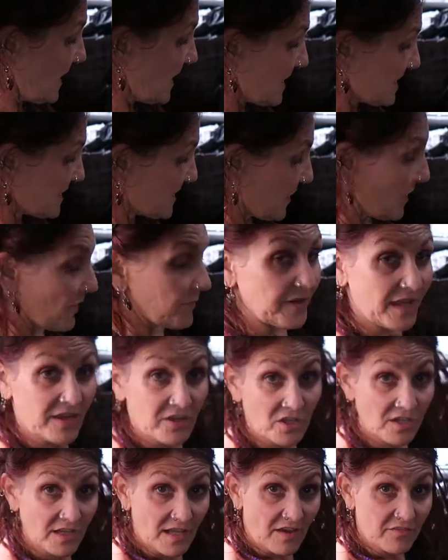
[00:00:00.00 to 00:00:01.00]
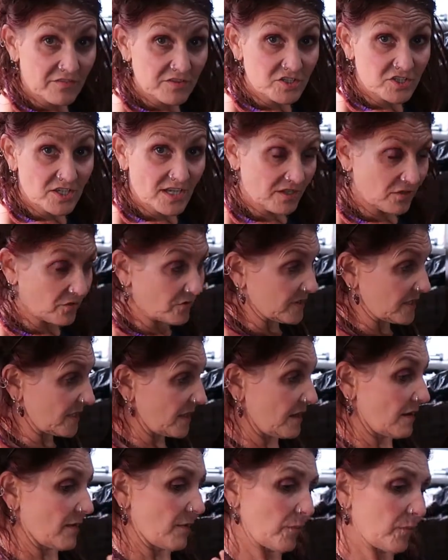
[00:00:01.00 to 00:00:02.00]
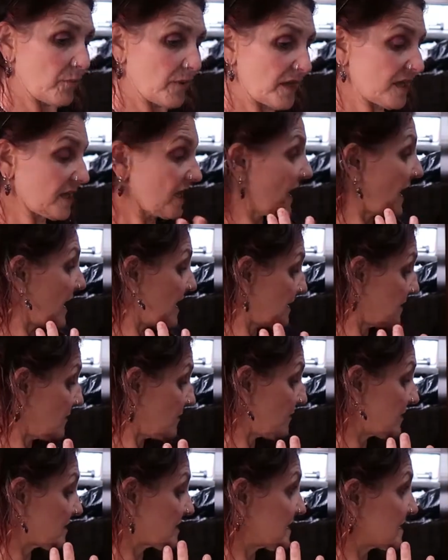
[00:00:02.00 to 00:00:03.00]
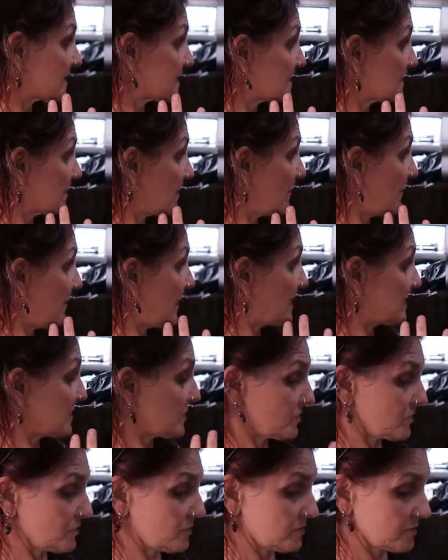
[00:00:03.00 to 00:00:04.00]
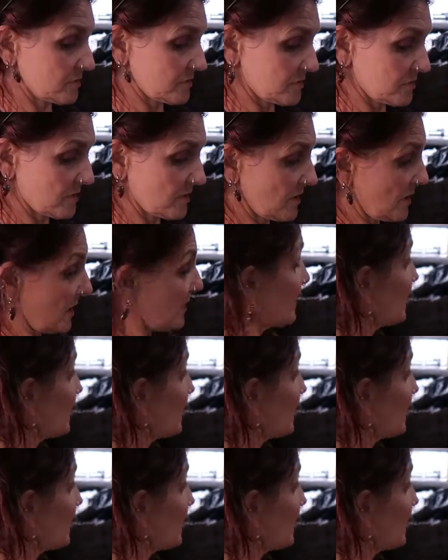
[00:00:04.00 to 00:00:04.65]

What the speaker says: so I'm now going to have a check on it, but again, because it doesn't like metal, I'm